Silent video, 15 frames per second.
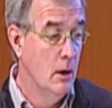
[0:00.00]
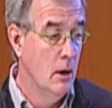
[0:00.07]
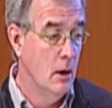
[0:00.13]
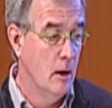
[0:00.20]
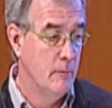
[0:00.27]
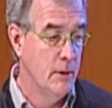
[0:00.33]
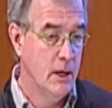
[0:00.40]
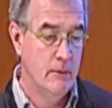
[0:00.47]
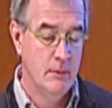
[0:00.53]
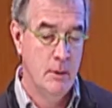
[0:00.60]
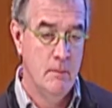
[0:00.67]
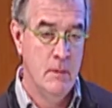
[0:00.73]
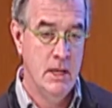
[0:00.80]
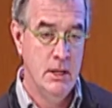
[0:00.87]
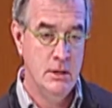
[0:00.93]
Um, they have an
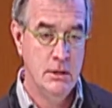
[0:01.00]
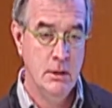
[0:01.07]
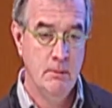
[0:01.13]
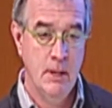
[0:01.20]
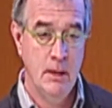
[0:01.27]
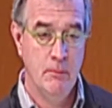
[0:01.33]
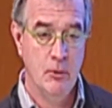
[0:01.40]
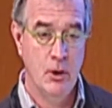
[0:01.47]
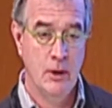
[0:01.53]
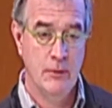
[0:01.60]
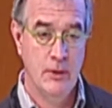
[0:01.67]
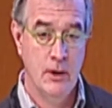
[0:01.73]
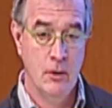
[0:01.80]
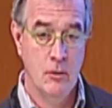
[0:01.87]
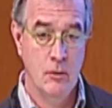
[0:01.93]
amazing paper out
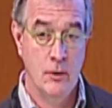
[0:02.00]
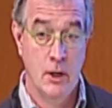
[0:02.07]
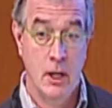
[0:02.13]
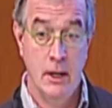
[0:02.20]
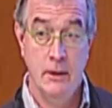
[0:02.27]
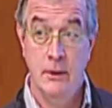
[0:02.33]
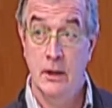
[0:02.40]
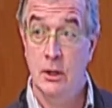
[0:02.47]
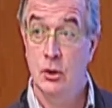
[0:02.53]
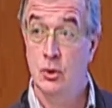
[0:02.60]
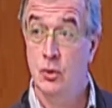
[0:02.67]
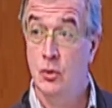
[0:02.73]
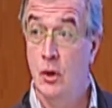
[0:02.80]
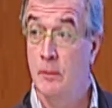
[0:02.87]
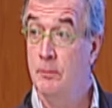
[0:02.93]
there that I think
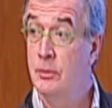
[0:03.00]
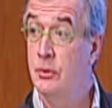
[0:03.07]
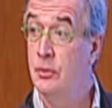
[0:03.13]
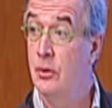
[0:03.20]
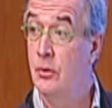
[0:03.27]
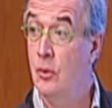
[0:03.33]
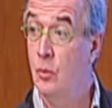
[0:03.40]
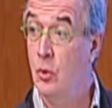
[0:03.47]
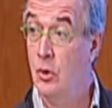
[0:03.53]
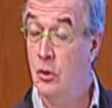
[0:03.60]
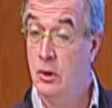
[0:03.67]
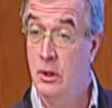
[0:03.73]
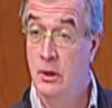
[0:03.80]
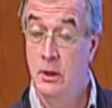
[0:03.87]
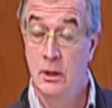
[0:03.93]
trumped the
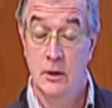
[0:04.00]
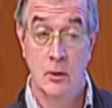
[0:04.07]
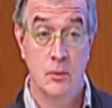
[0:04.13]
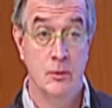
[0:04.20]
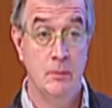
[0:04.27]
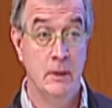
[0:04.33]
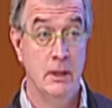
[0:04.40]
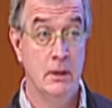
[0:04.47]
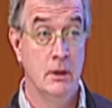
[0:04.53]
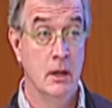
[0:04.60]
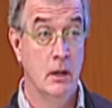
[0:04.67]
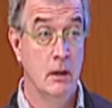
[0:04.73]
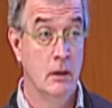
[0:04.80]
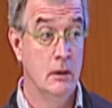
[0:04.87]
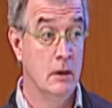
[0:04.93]
work that was being
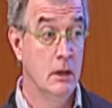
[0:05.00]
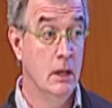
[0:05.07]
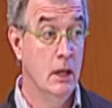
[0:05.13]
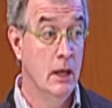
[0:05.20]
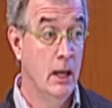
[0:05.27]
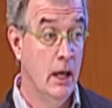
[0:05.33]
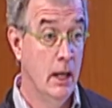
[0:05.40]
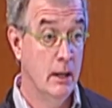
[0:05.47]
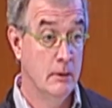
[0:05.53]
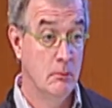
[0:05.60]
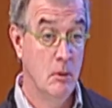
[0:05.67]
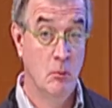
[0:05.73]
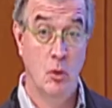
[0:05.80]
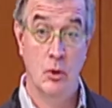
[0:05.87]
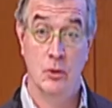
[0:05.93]
done at
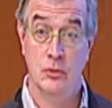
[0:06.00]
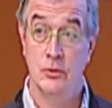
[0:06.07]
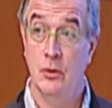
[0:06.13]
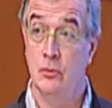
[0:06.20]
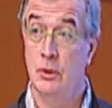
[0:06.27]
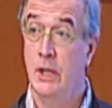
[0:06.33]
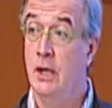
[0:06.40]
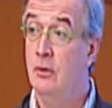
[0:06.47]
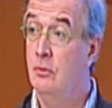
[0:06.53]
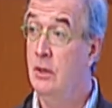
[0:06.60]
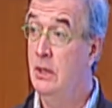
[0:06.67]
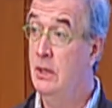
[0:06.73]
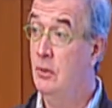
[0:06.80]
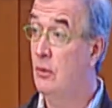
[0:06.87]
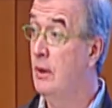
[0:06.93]
Memorial Sloan
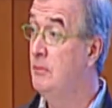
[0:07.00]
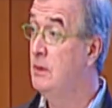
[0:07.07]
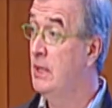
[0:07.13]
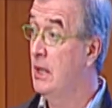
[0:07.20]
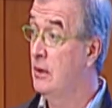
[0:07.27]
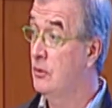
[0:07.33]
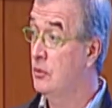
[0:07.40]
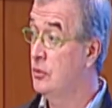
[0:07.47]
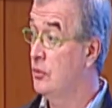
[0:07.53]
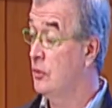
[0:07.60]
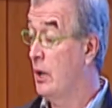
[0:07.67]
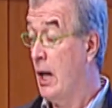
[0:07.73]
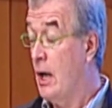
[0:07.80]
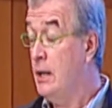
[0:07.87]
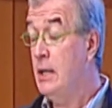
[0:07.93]
Kettering or MD
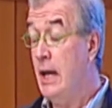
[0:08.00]
Anderson or